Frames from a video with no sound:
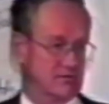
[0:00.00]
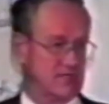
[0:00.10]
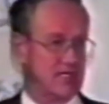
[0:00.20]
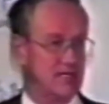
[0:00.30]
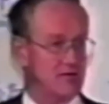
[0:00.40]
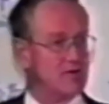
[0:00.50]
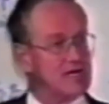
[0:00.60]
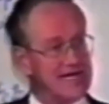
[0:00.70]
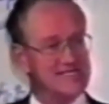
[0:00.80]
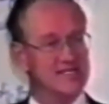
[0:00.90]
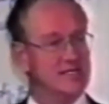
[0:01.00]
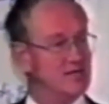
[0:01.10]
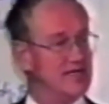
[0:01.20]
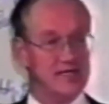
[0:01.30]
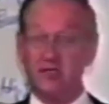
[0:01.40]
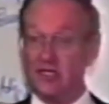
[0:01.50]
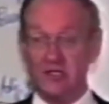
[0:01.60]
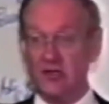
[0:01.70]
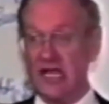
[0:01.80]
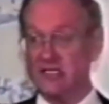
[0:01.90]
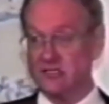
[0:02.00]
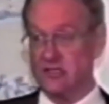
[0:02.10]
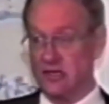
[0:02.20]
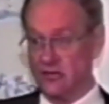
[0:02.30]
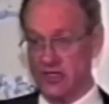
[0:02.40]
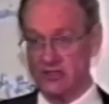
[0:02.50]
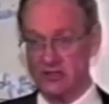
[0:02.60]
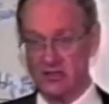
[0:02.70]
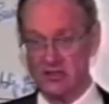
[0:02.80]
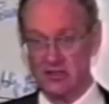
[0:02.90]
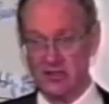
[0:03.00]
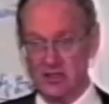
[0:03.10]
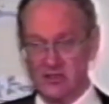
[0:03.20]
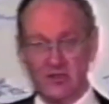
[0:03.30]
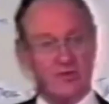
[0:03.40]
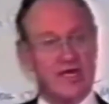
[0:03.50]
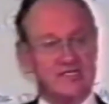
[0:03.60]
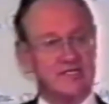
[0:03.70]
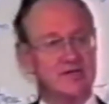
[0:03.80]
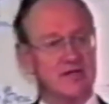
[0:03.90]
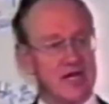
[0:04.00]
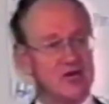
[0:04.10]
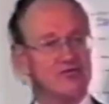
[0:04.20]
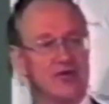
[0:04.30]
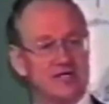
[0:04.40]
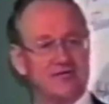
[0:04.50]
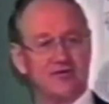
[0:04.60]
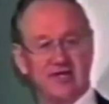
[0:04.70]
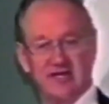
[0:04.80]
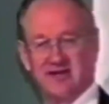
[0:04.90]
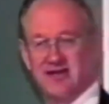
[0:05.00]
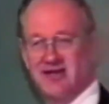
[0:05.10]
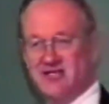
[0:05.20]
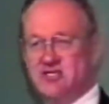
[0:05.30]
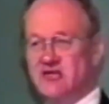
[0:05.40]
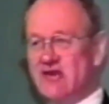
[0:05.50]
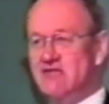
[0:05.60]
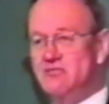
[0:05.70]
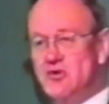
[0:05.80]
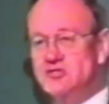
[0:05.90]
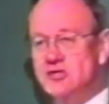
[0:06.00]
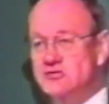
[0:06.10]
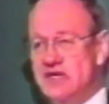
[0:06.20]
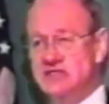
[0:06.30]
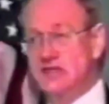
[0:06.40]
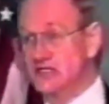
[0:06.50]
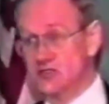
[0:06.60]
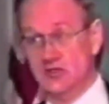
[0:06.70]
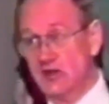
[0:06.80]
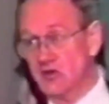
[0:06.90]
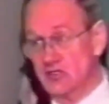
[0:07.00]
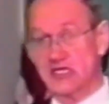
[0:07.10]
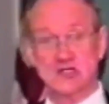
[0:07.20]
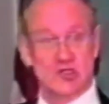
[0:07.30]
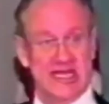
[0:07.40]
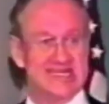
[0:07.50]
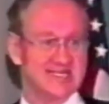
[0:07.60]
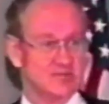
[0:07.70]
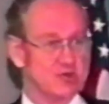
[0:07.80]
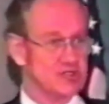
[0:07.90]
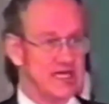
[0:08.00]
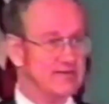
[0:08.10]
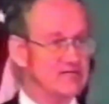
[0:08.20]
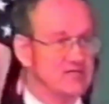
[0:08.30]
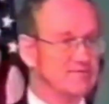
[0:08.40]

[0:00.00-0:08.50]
See, we're not asking you to do anything you didn't do last year, are we? Only we're asking you to account for it differently. Instead of having personal expense, because you remember your Schedule A says personal itemized